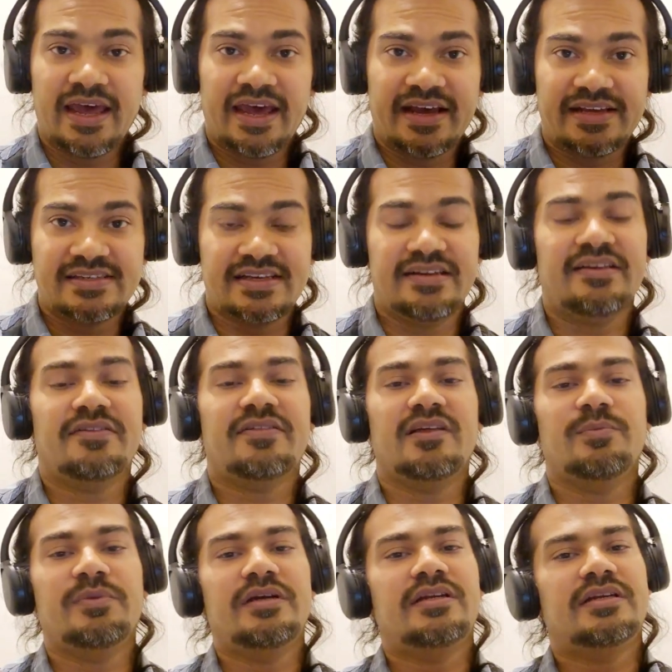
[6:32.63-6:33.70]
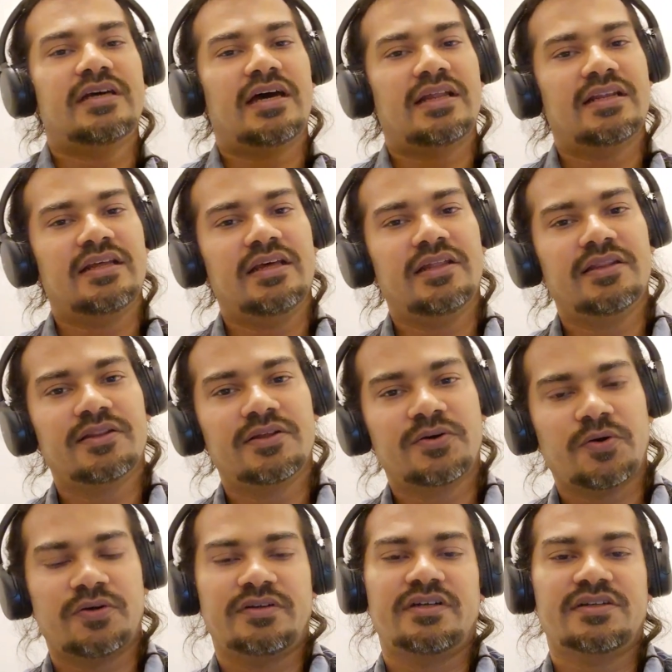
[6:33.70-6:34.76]
Has anything been done in the
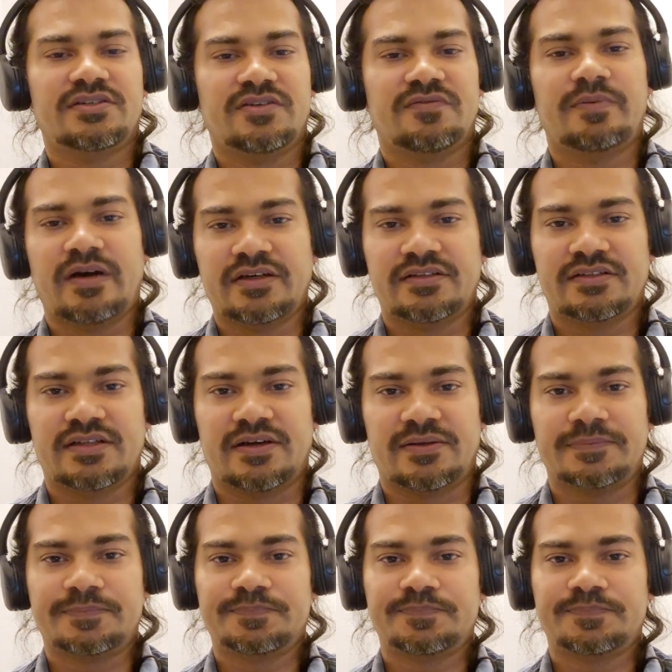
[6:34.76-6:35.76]
context of Pakistan?